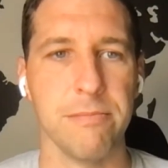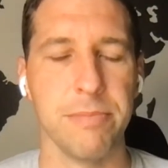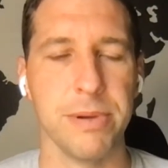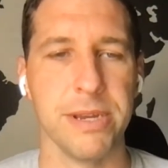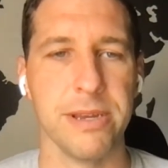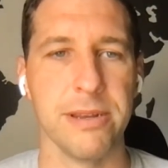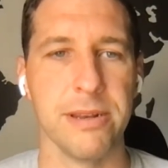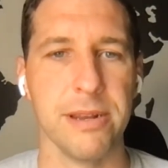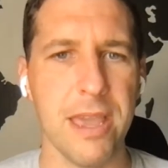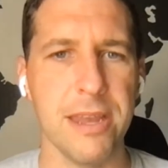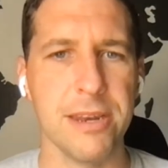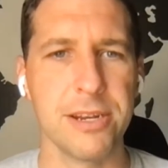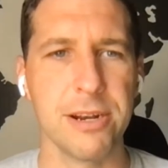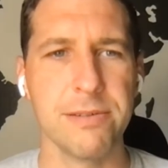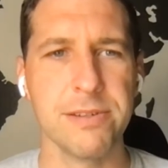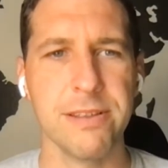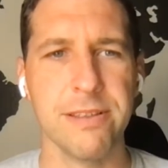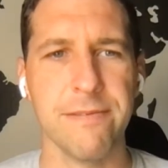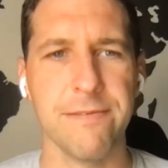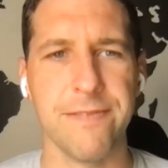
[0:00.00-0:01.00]
but in
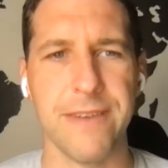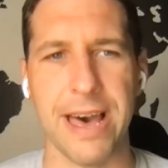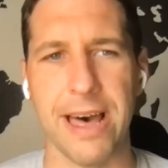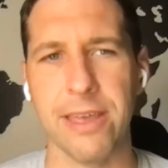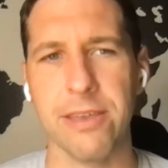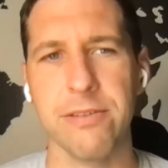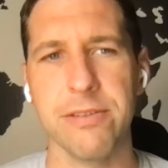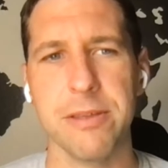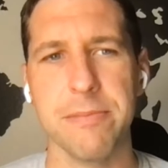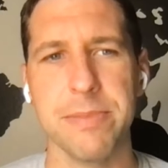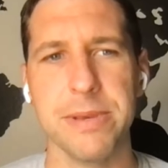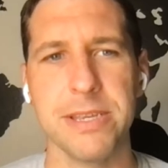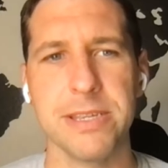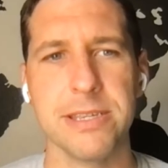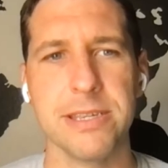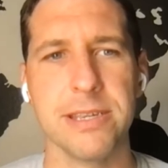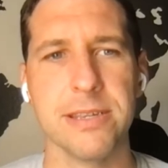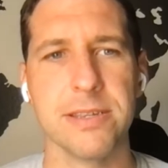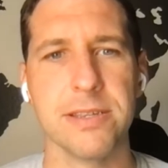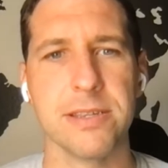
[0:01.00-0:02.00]
terms of the value of the
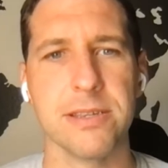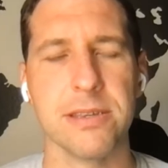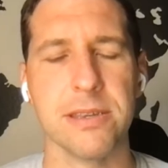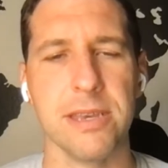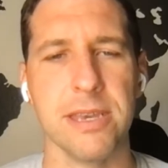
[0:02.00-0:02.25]
business,